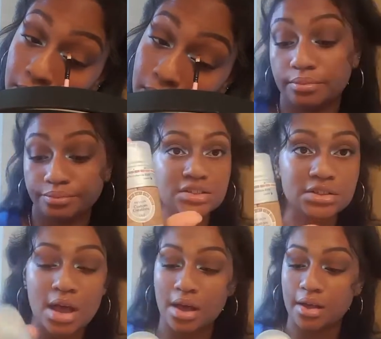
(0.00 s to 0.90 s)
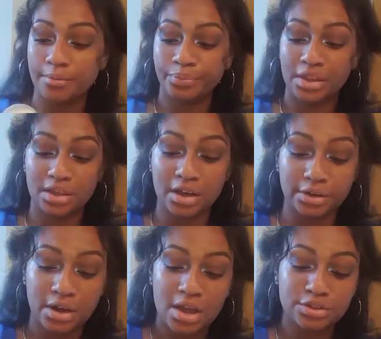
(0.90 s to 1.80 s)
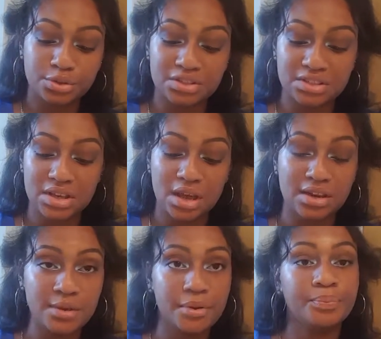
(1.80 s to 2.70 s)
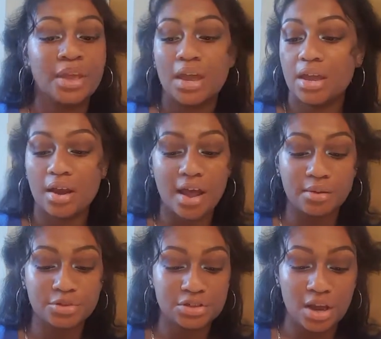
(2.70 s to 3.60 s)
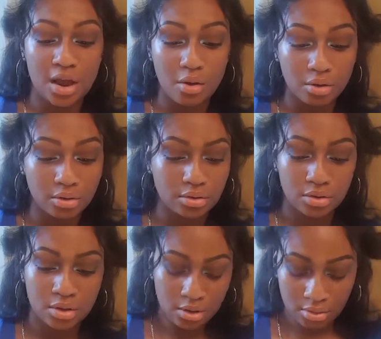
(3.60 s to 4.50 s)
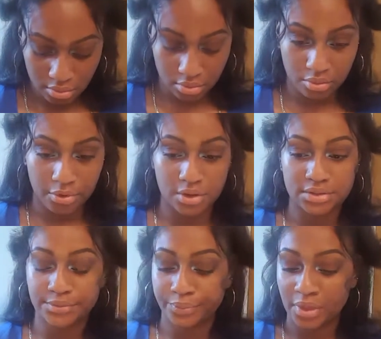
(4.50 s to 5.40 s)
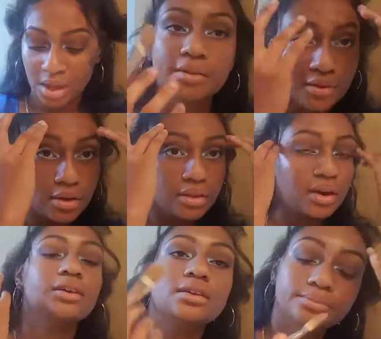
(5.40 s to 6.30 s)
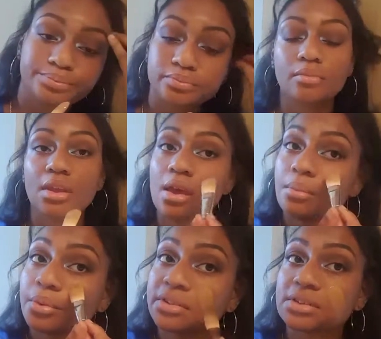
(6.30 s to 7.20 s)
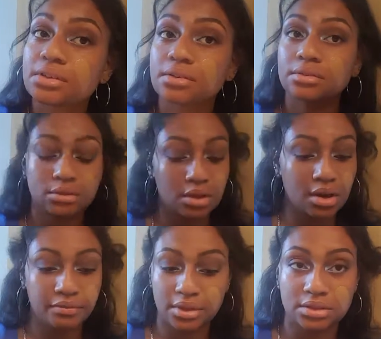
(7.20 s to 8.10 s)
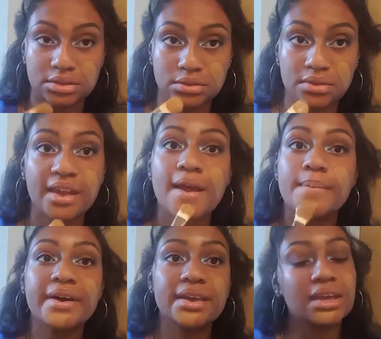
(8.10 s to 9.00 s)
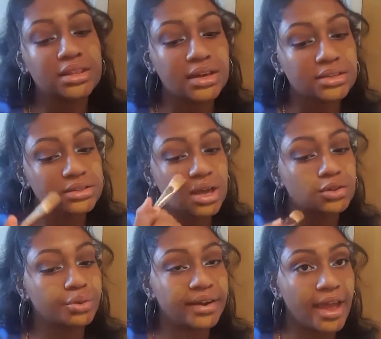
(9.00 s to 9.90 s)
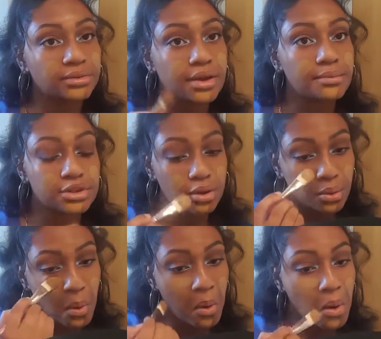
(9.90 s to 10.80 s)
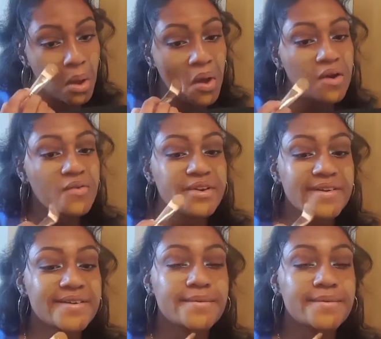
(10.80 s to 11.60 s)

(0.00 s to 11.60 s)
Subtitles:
Now for my foundation, I'm using the Revlon Custom Creations in 060 Deep, and I'm just gonna turn the dial, and I'm just gonna pump out number 2,